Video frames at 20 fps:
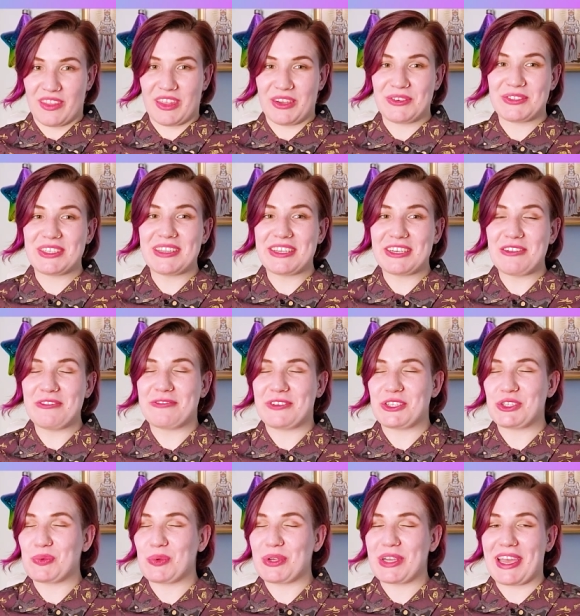There's a little
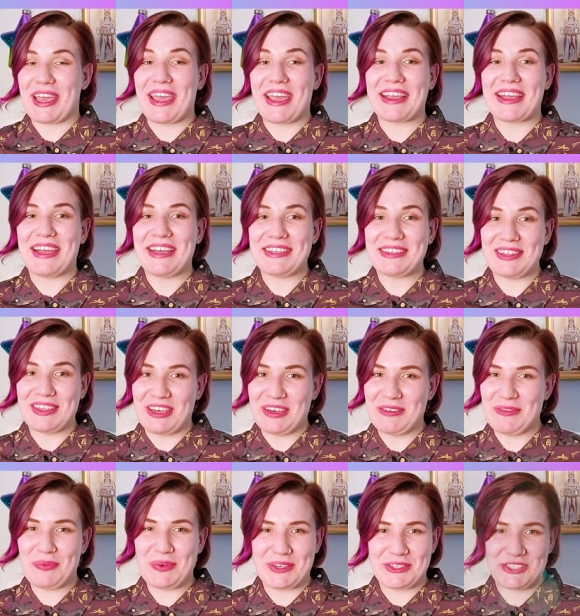visual gag I
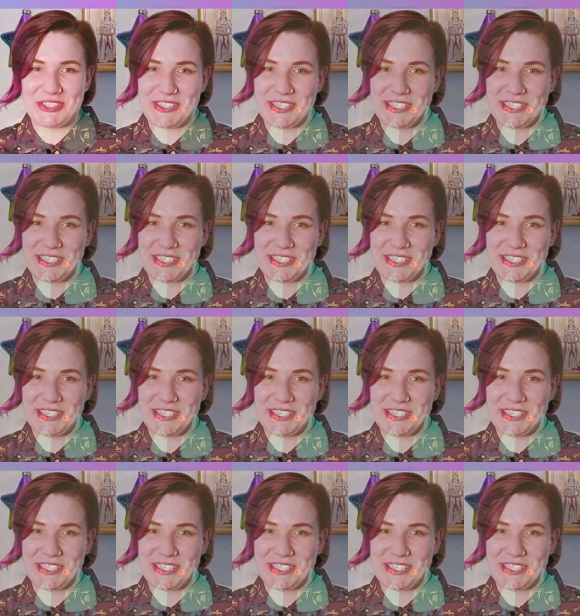love where she